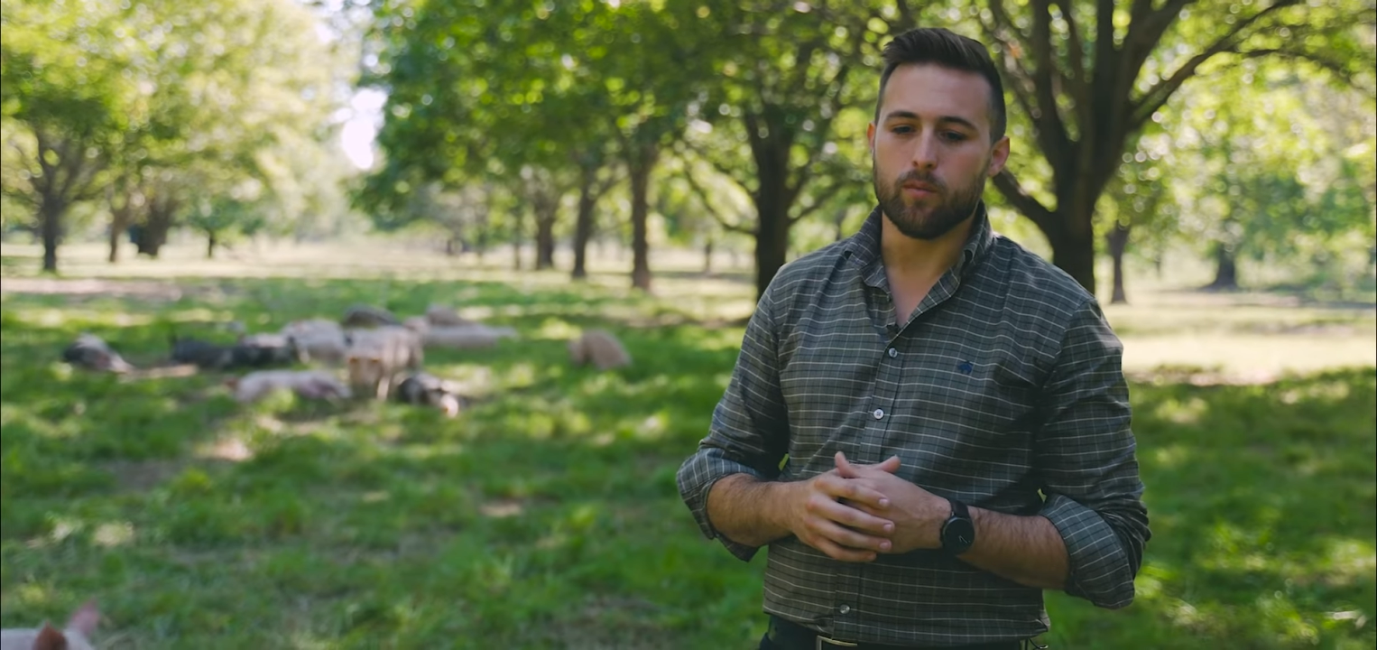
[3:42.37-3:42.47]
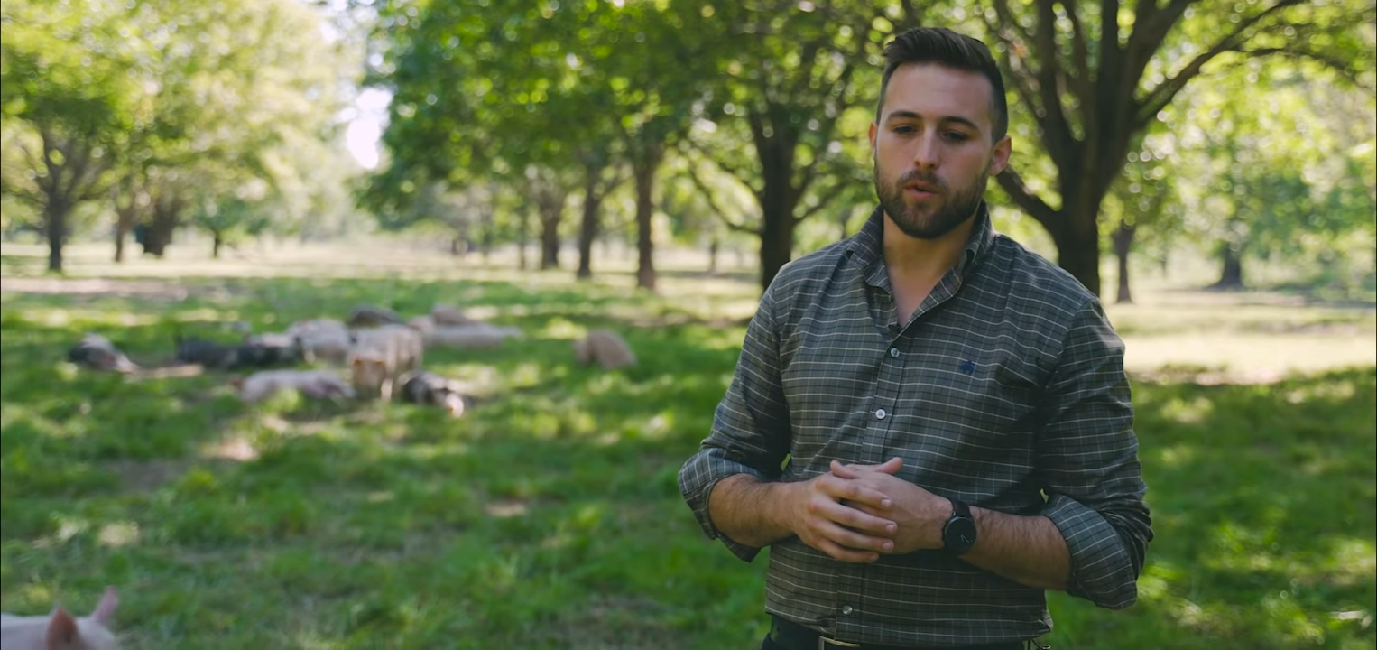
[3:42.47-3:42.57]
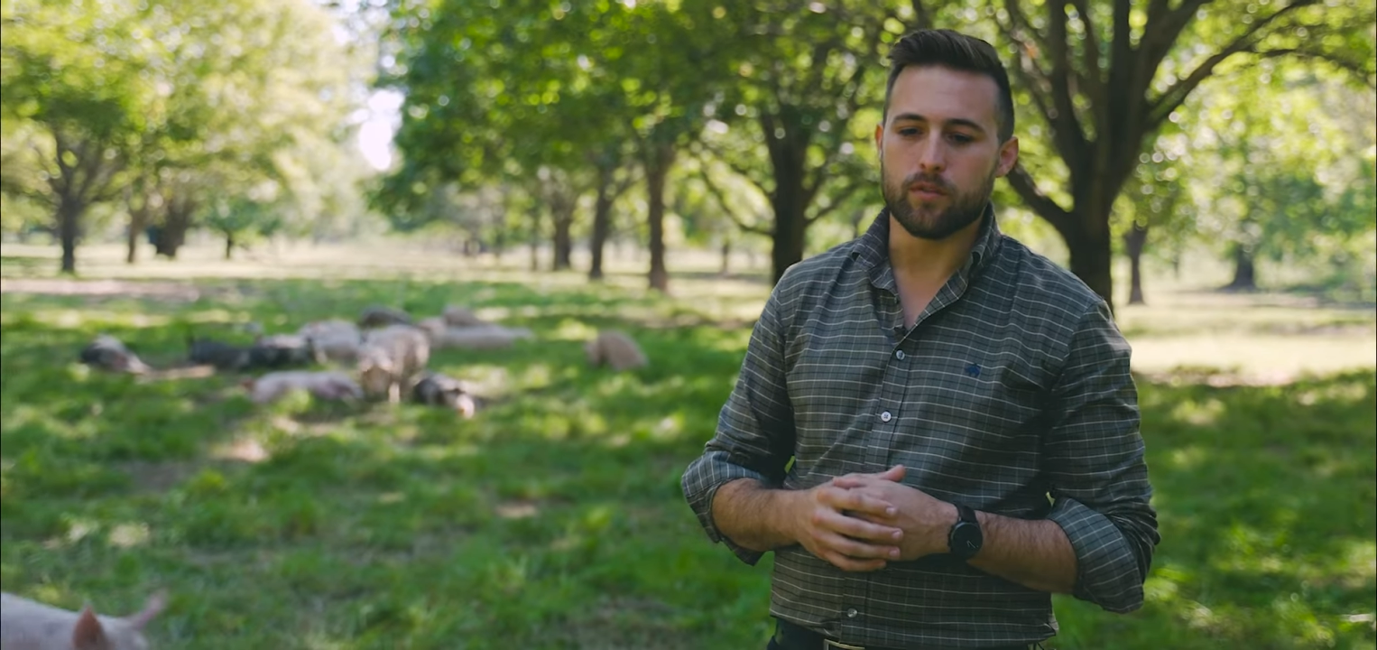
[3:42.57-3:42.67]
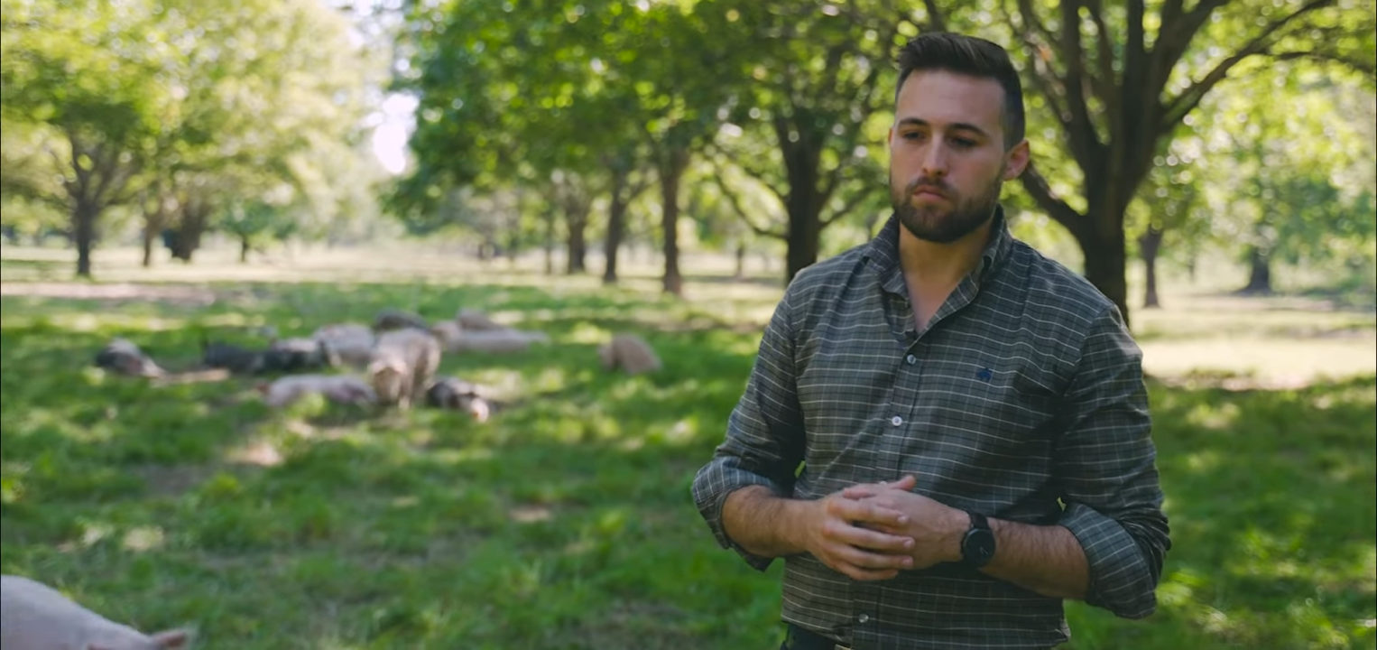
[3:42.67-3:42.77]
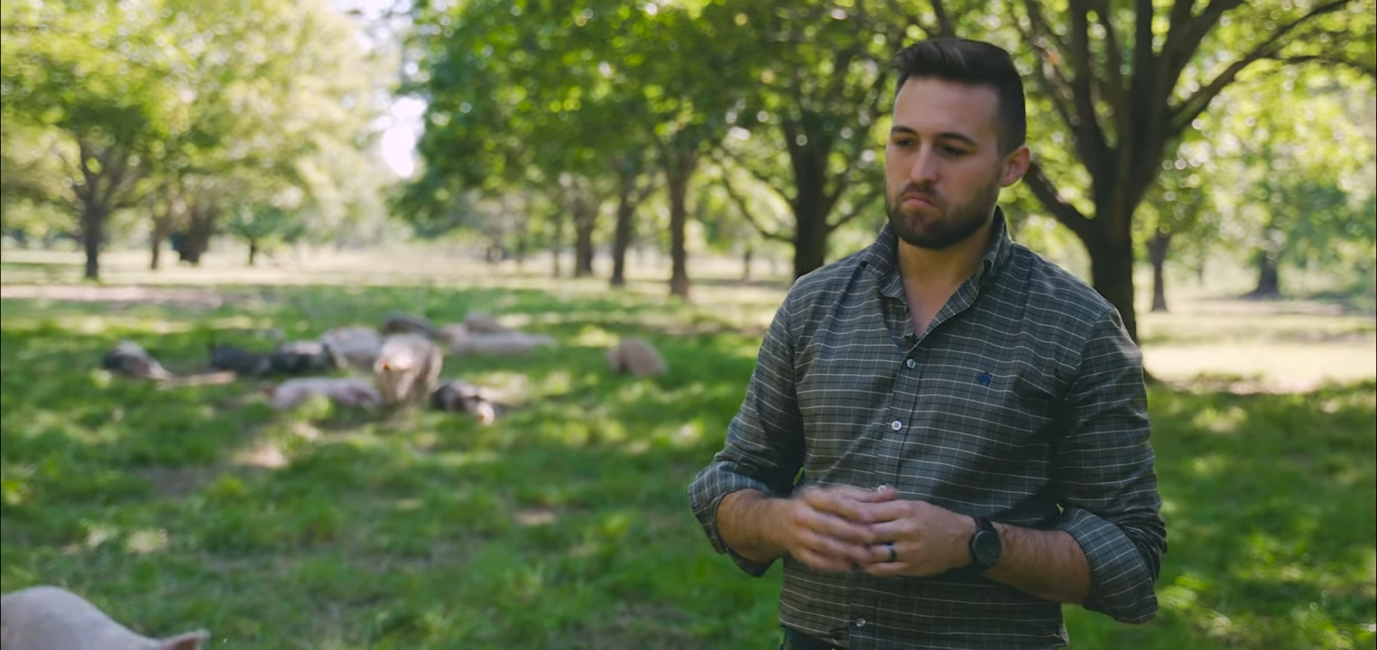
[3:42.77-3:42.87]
with